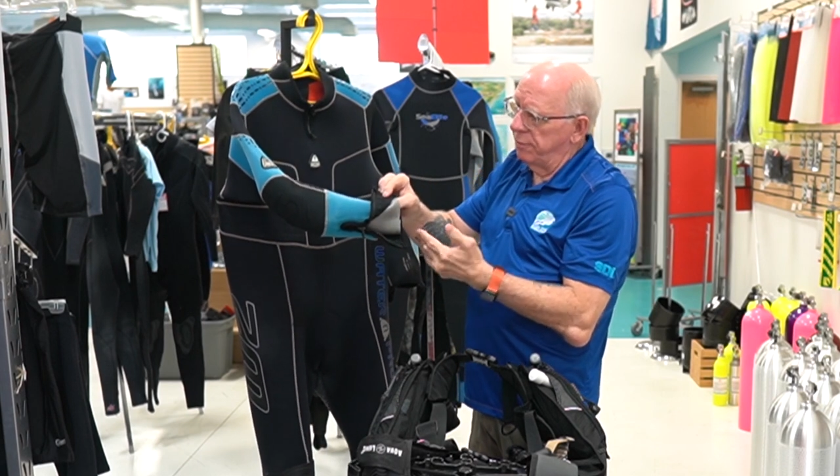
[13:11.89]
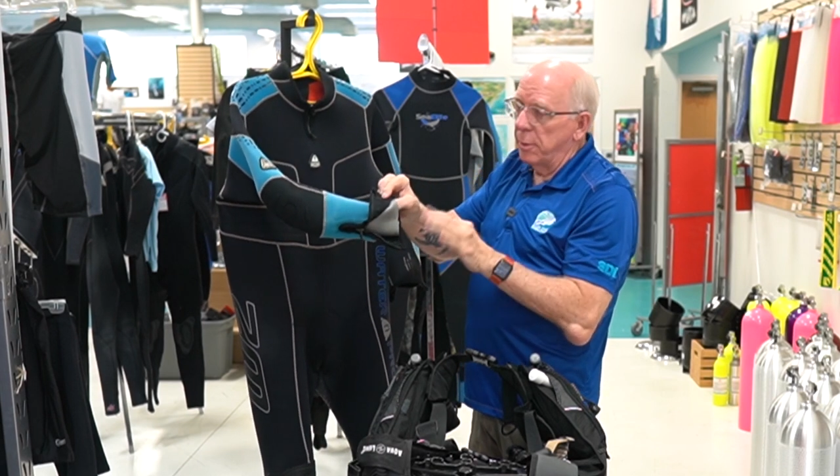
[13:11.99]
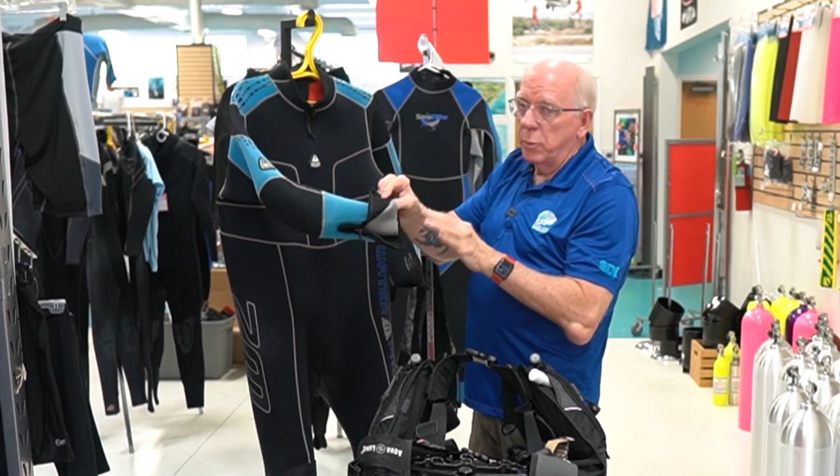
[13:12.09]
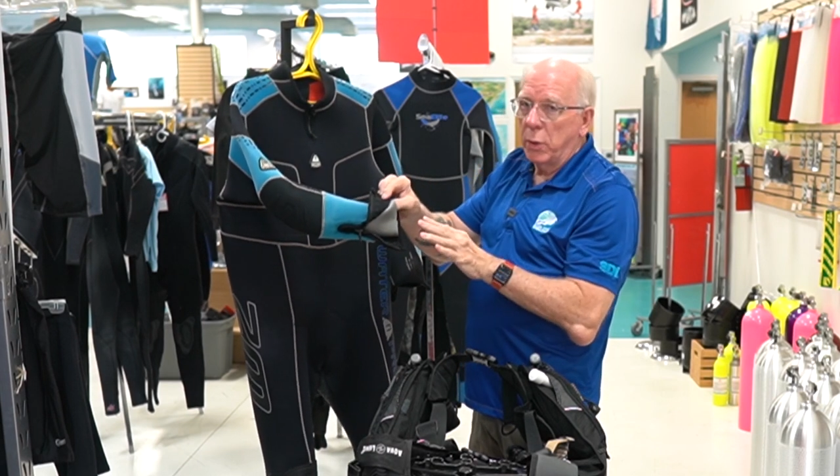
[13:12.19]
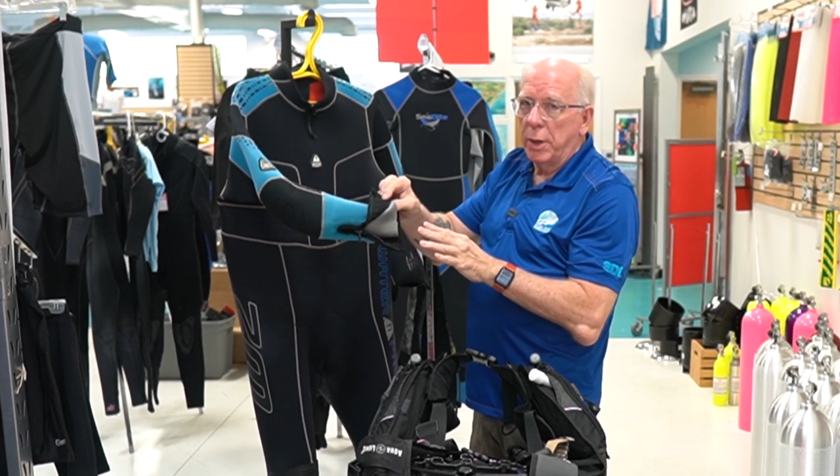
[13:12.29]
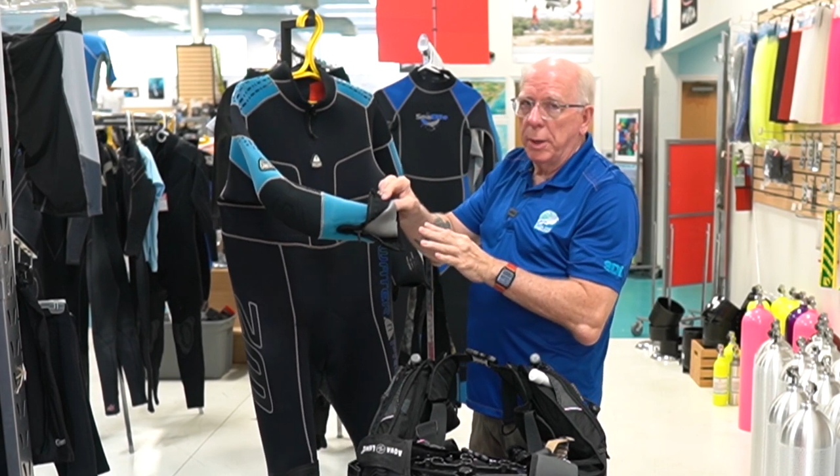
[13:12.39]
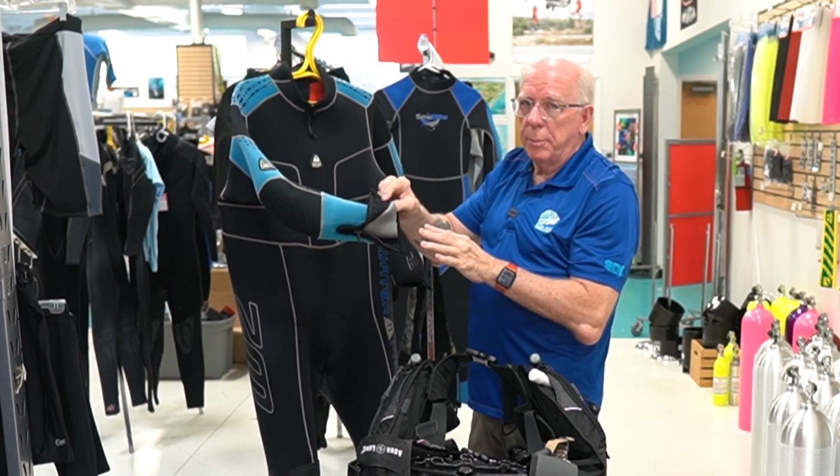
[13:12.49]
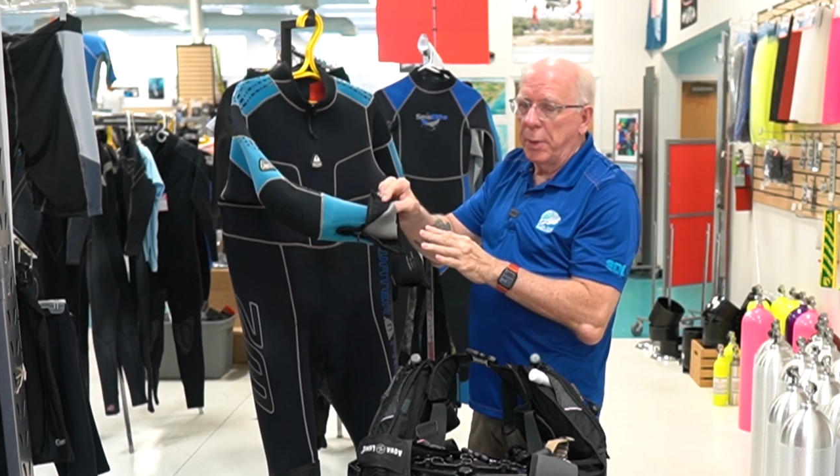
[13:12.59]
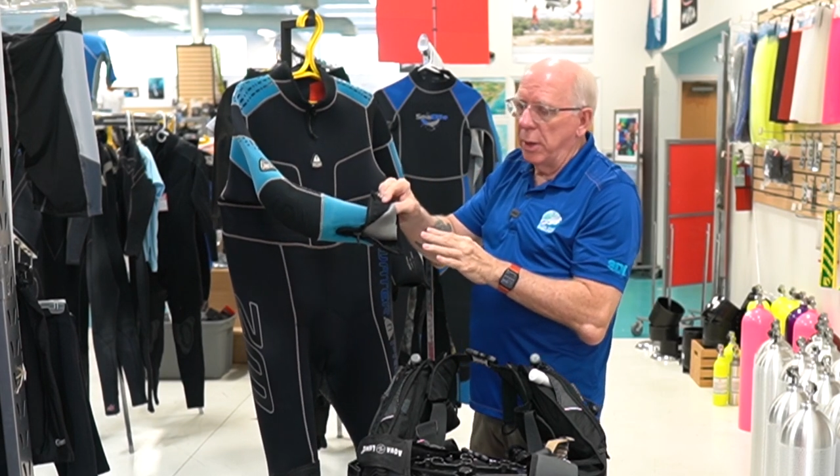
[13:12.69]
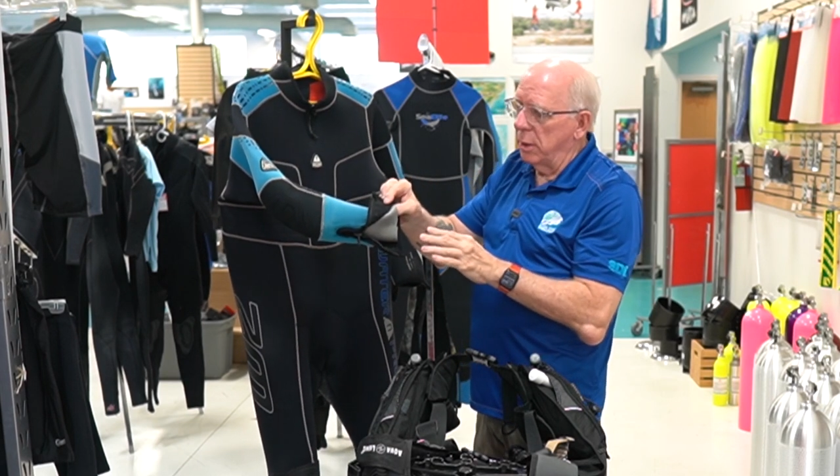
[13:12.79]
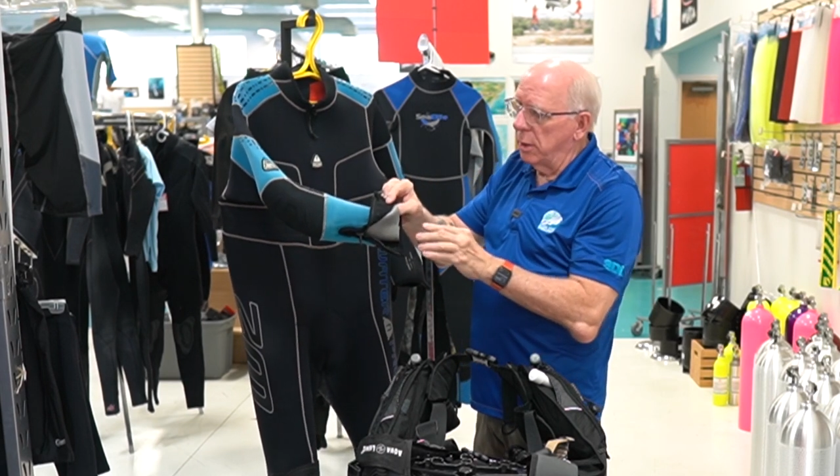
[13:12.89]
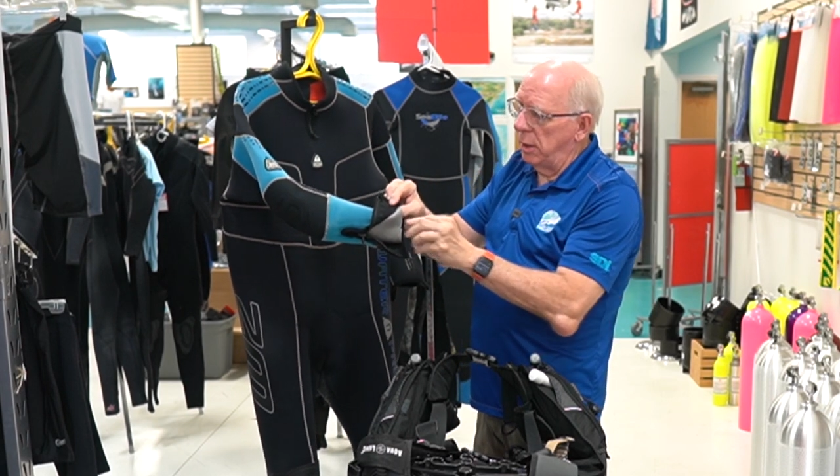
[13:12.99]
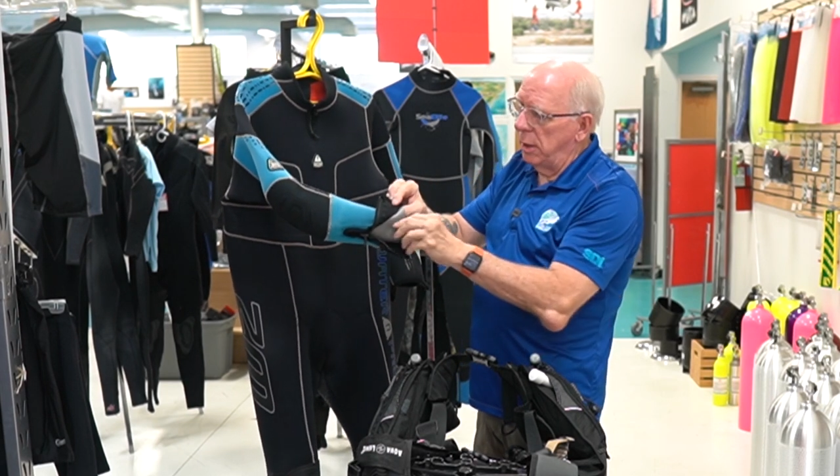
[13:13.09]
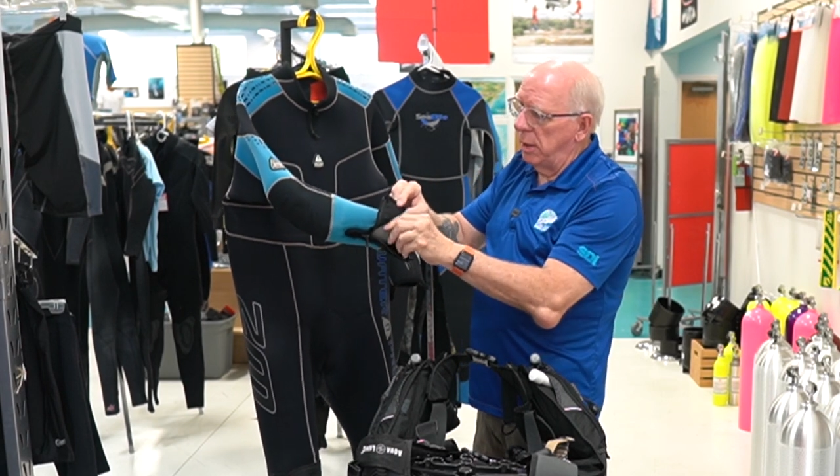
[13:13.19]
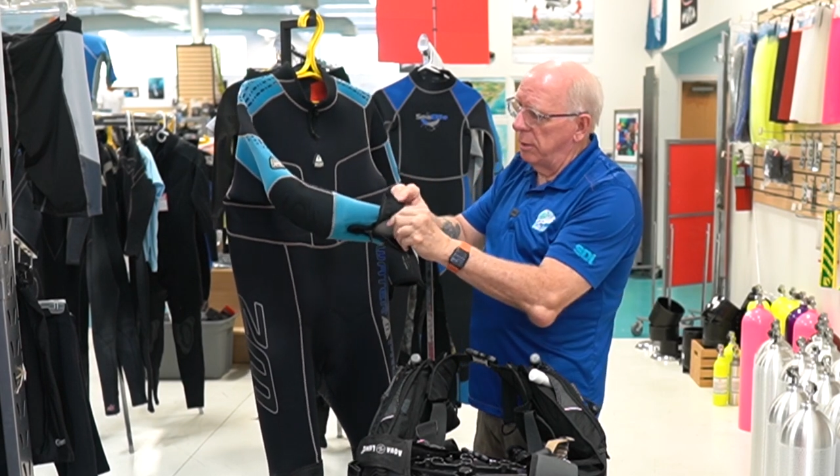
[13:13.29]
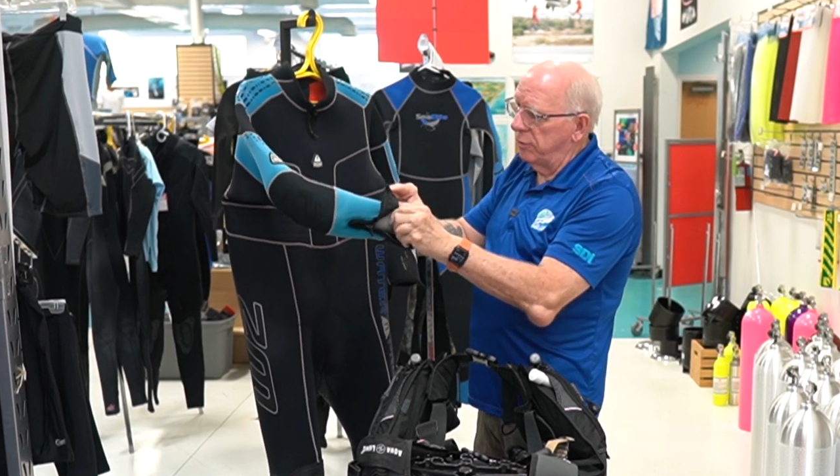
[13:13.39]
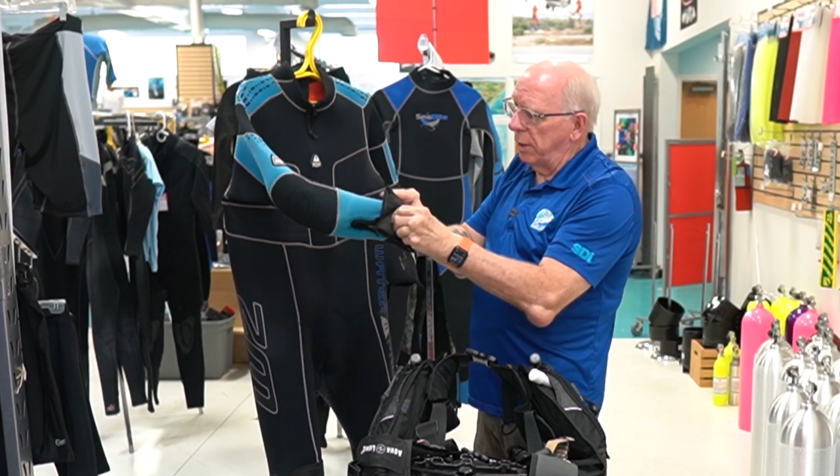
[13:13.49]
if I'm wearing a pair of gloves,